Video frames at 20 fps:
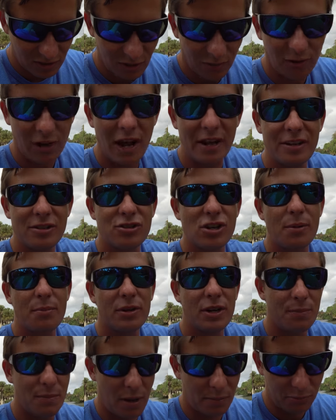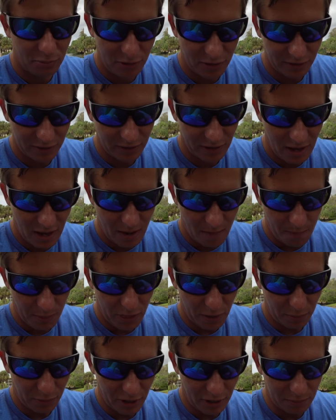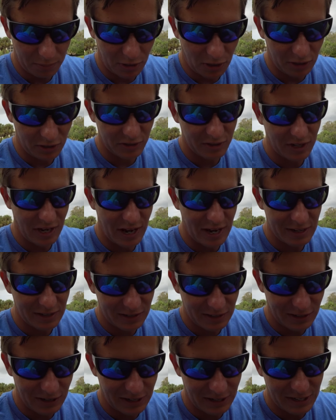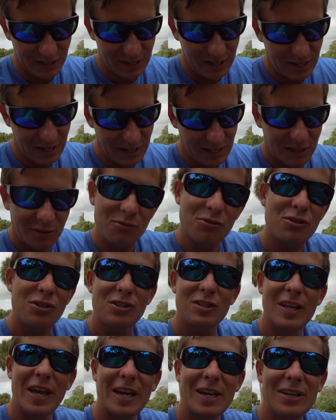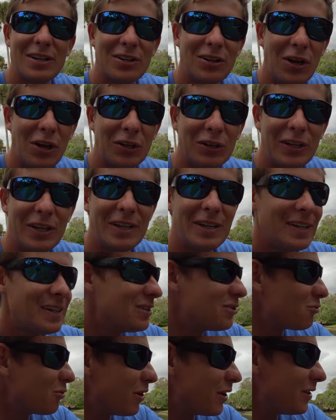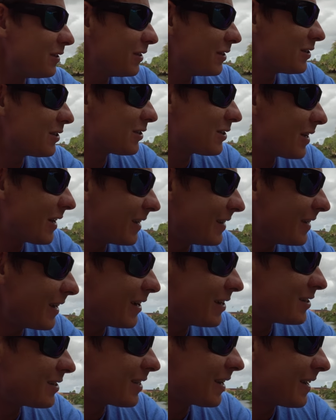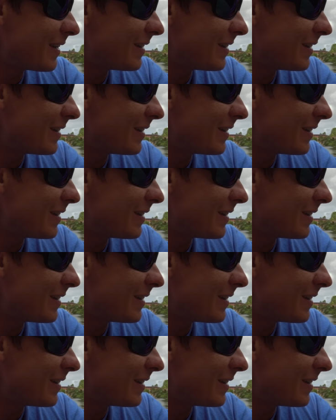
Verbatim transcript: So we're kind of chumming them up with the bread balls and uh, we're just taking it all in, enjoying this nice